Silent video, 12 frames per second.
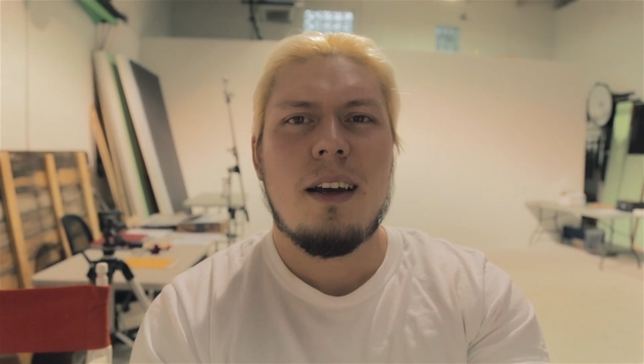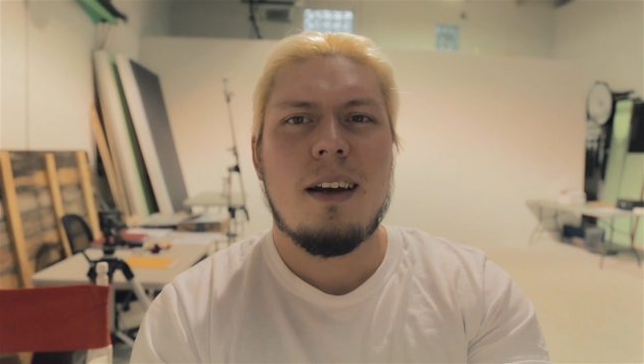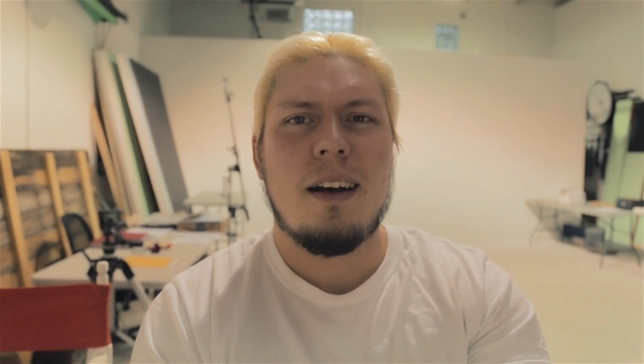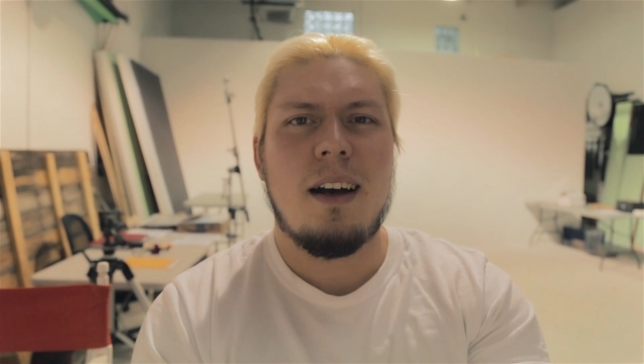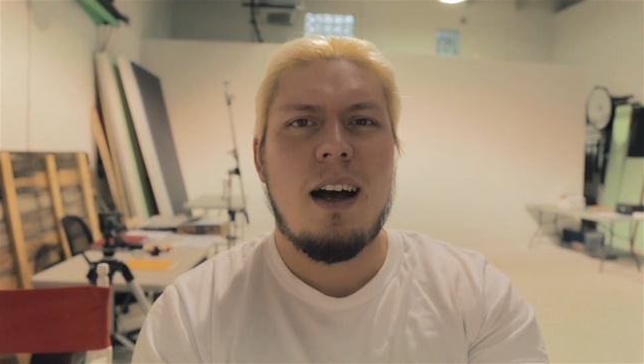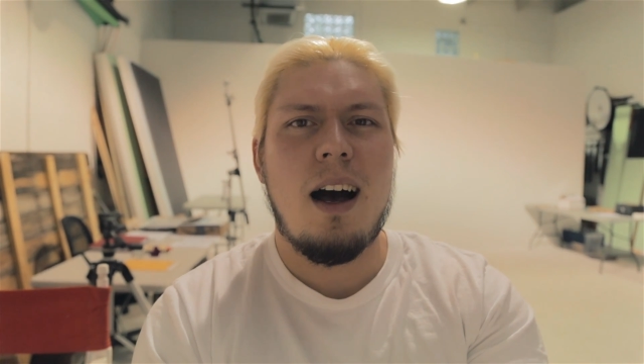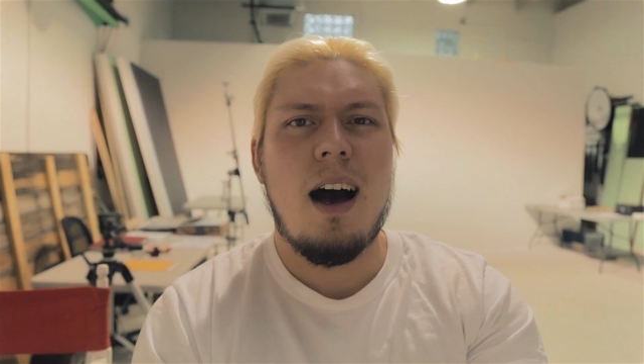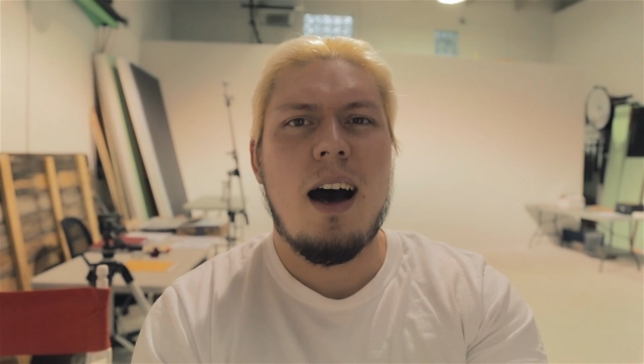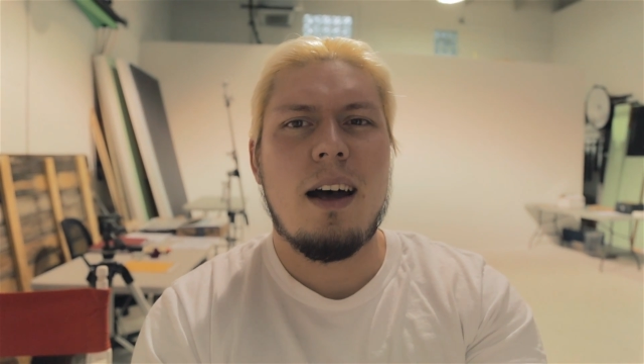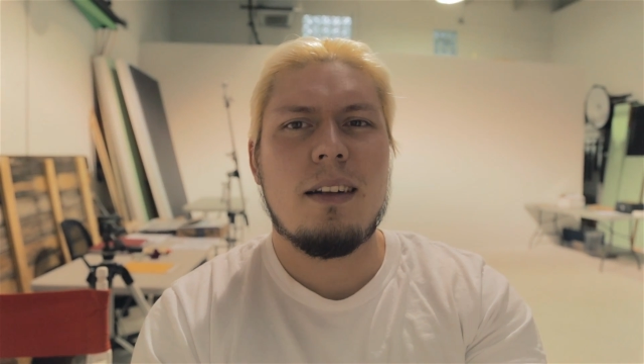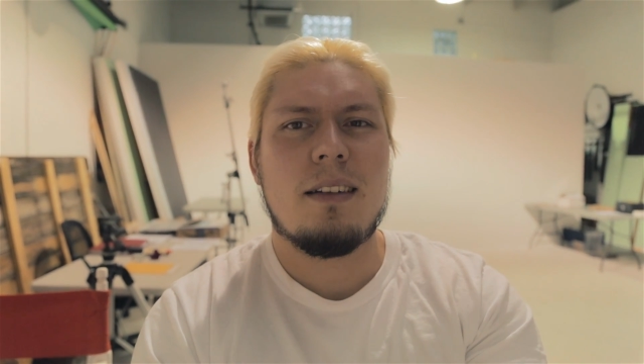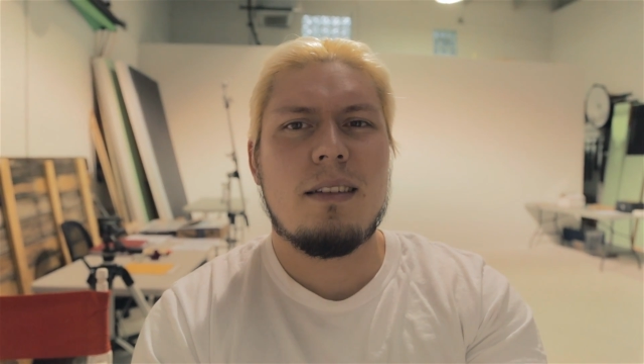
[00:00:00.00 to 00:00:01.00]

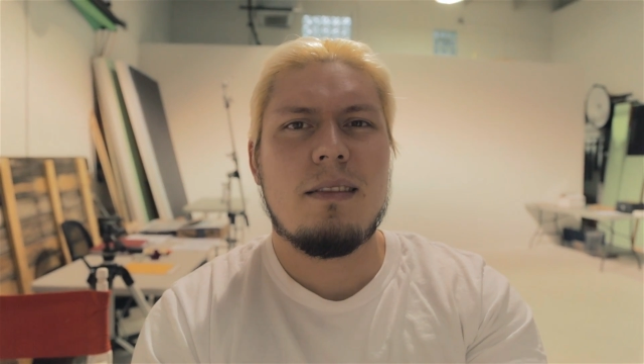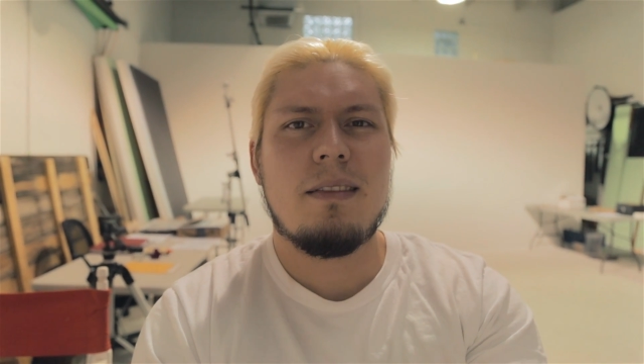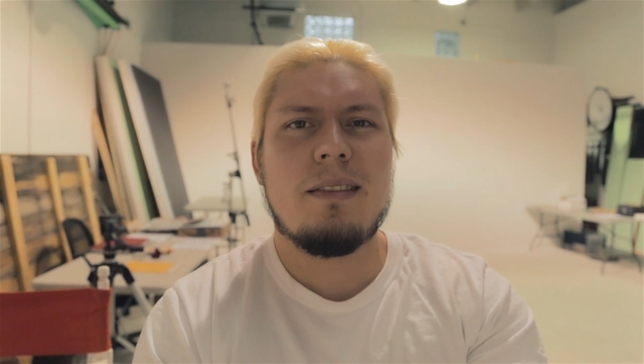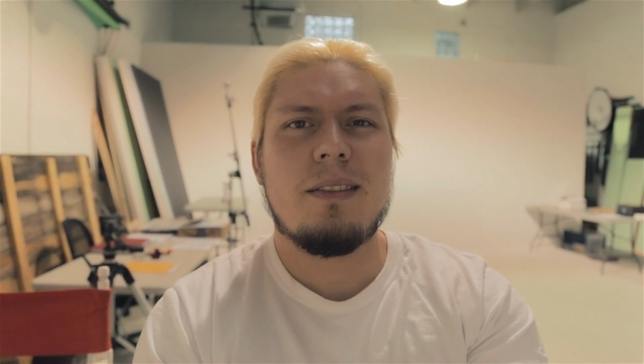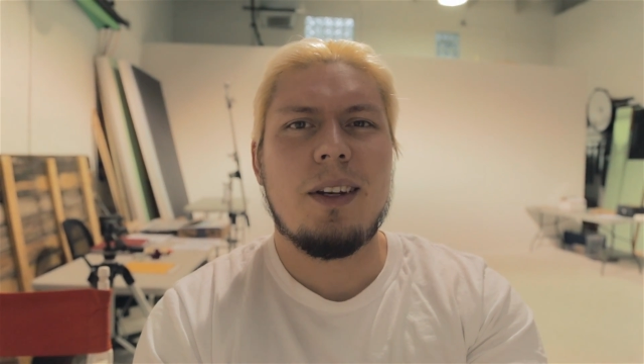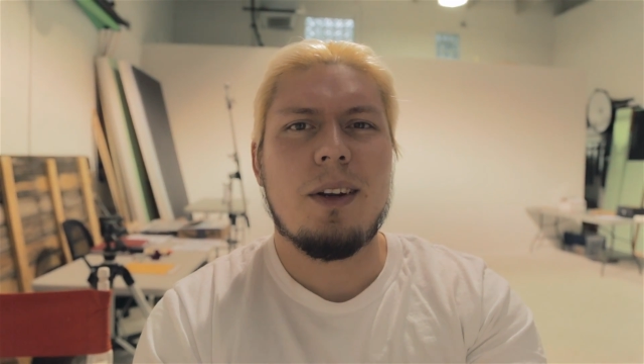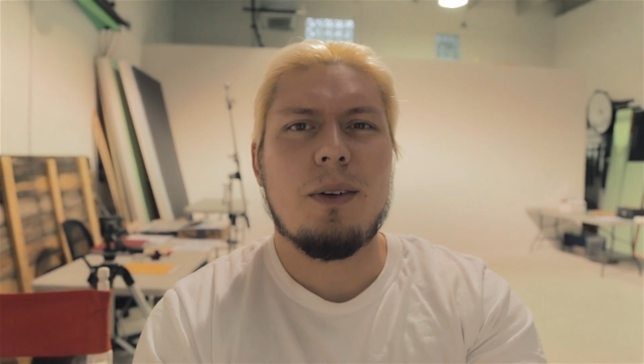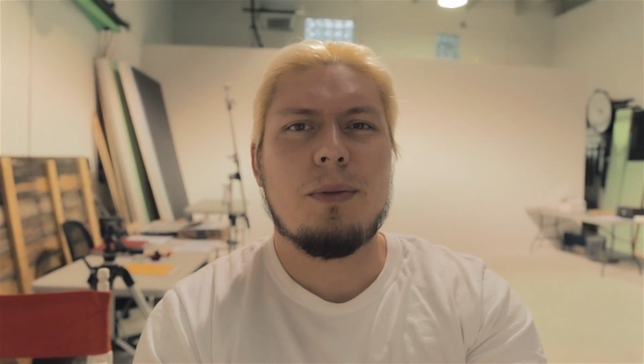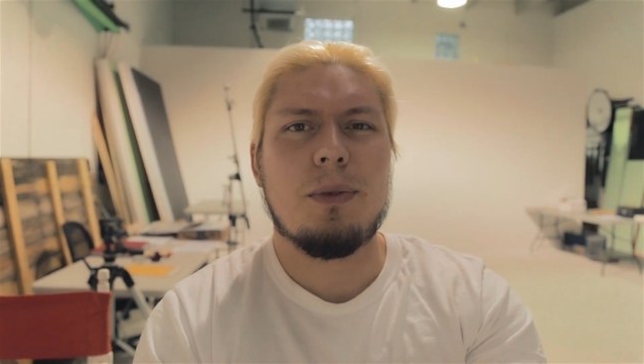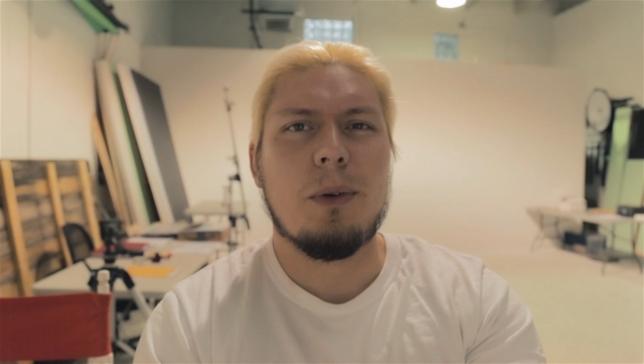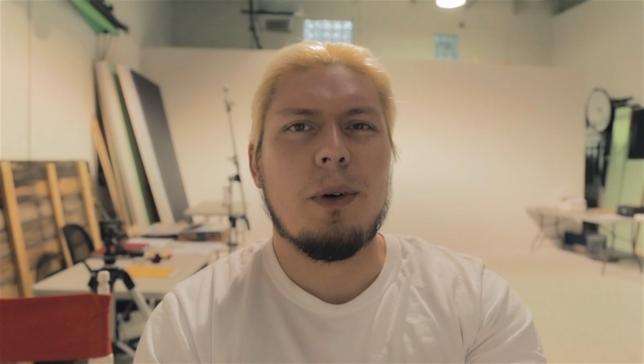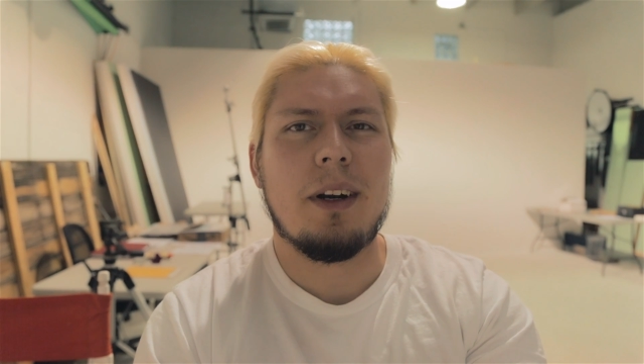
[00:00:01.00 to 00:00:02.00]
hot,
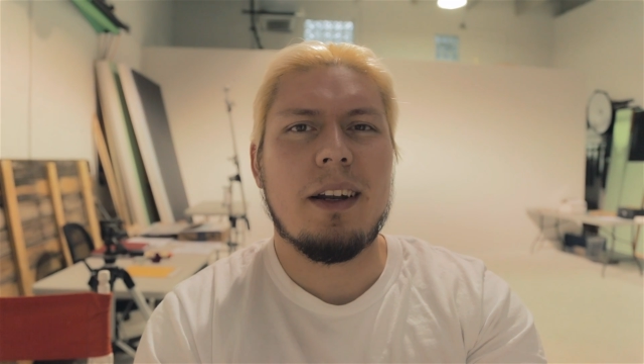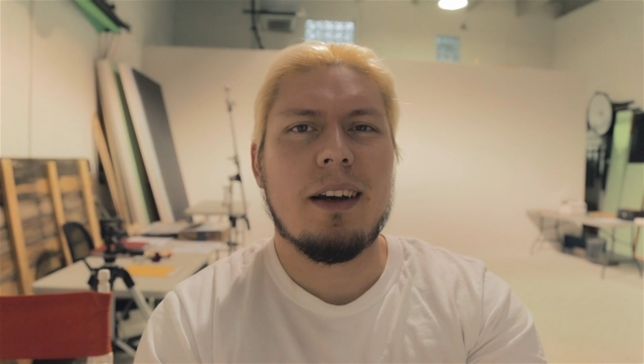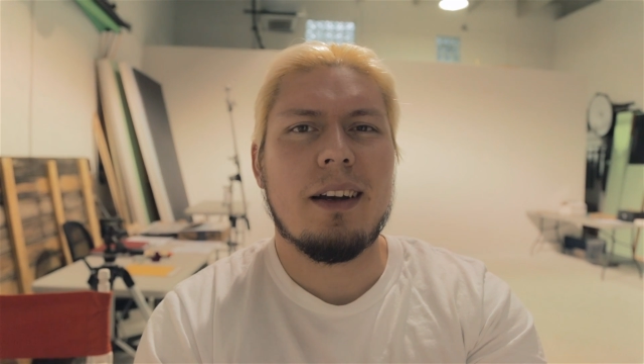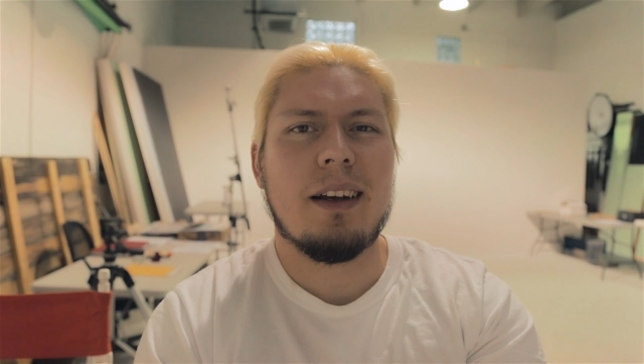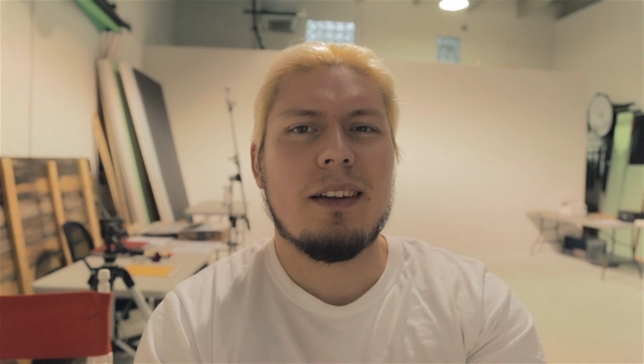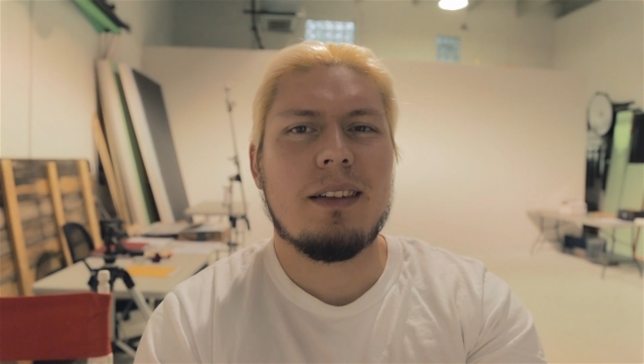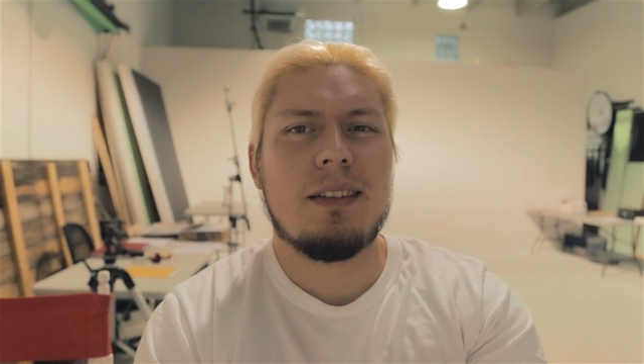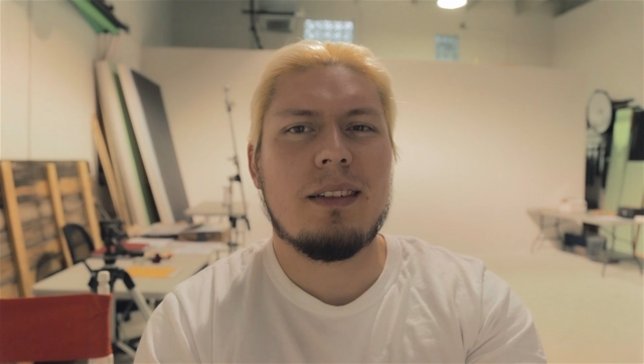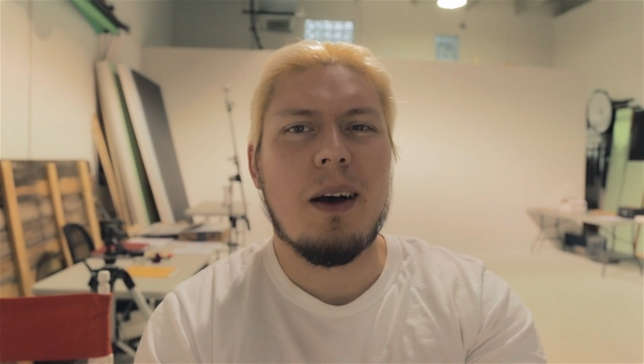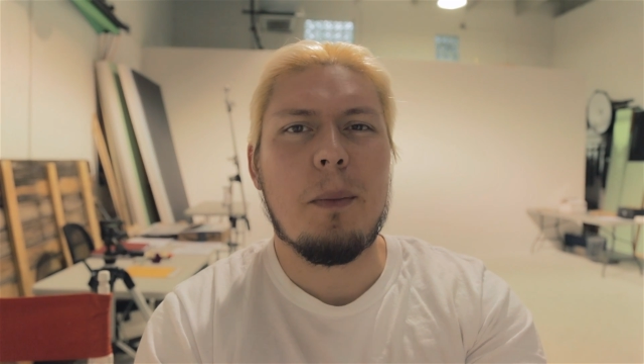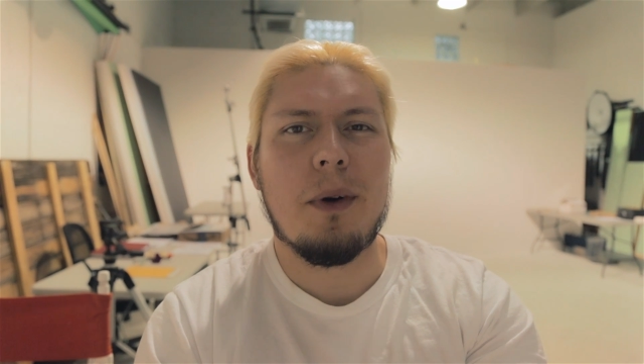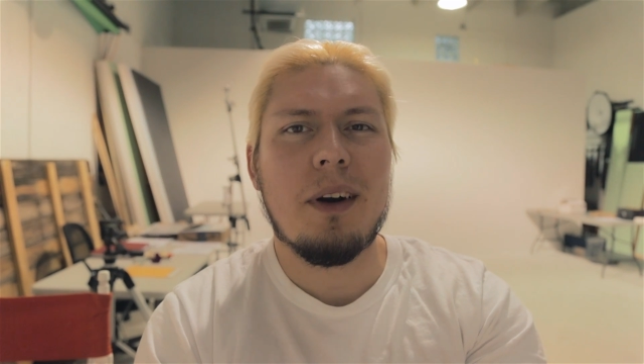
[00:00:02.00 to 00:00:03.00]
Florida
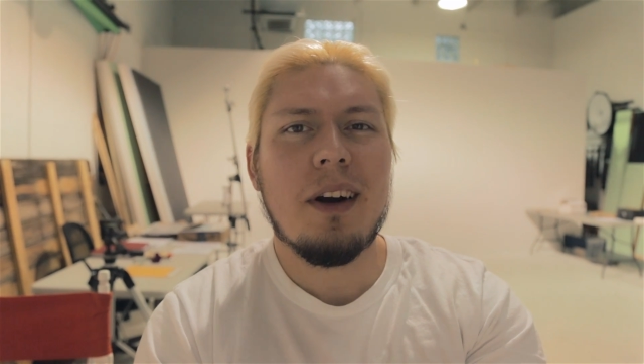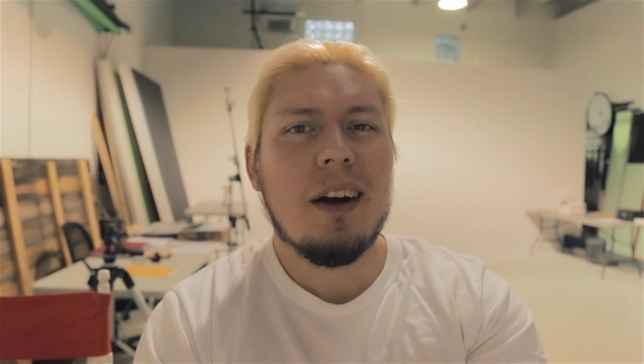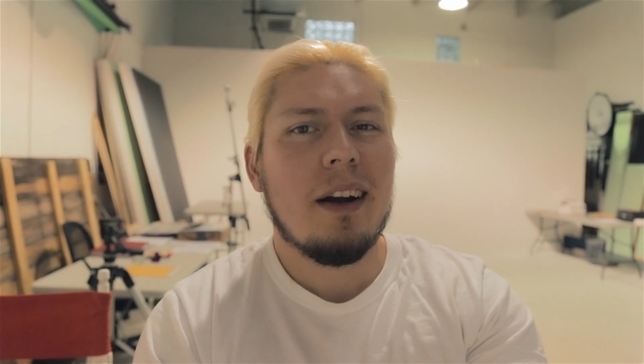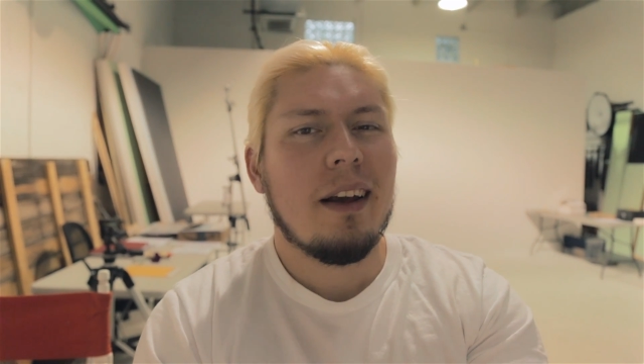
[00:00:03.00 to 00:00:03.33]
summer.